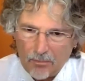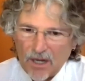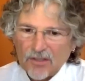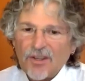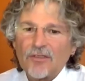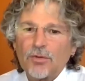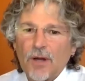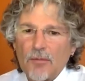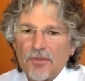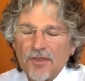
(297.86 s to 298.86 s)
because that's
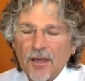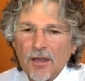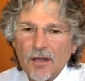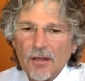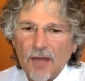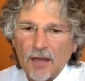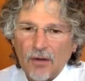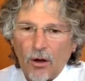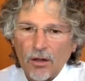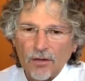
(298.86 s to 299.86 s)
what I'm thinking
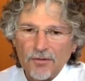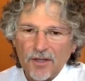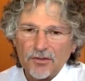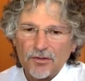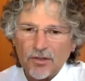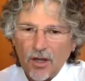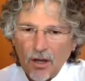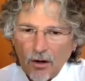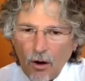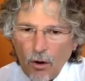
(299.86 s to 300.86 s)
that all of this
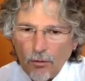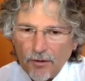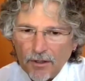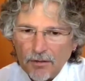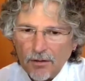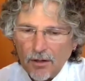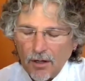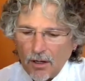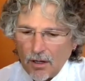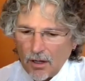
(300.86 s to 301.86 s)
COVID
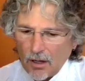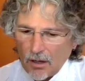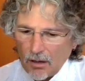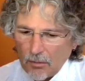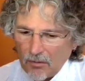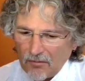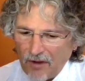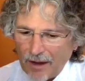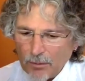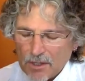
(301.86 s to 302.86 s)

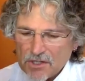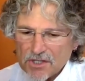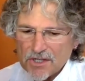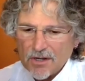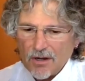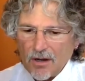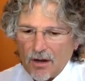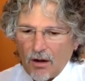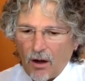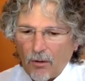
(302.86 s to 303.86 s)
virus
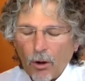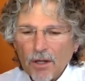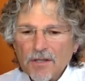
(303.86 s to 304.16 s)
are all